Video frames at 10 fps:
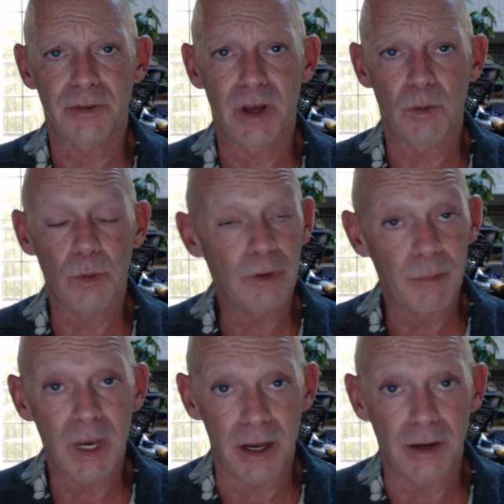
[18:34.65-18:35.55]
that we've
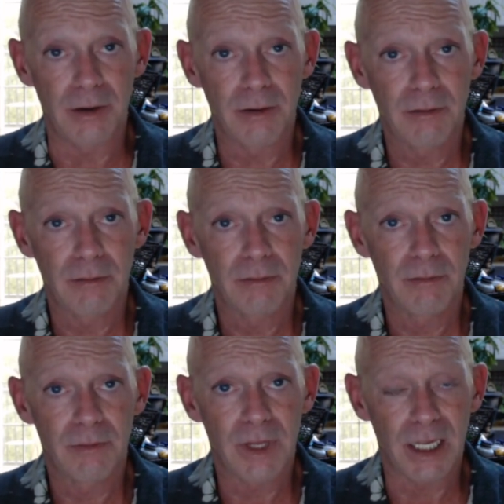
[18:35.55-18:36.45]
made
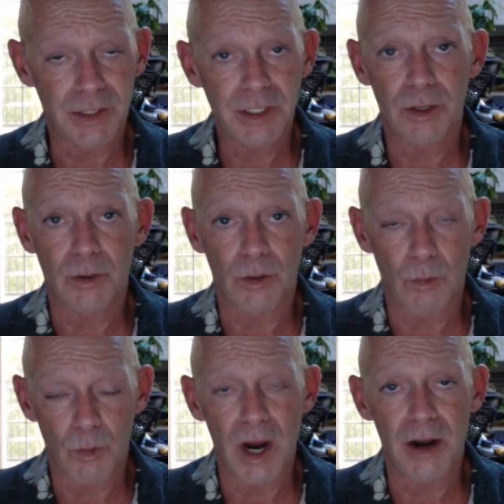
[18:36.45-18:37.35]
that's here
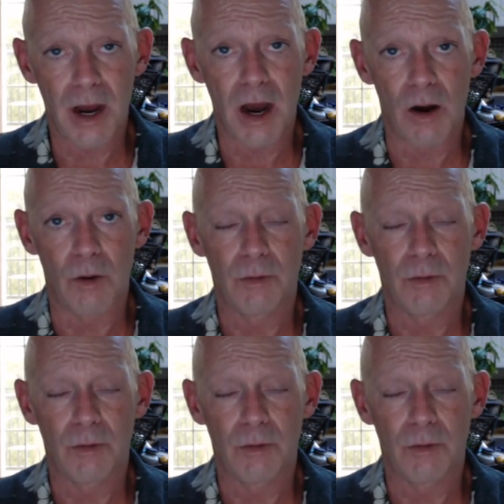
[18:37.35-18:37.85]
right now.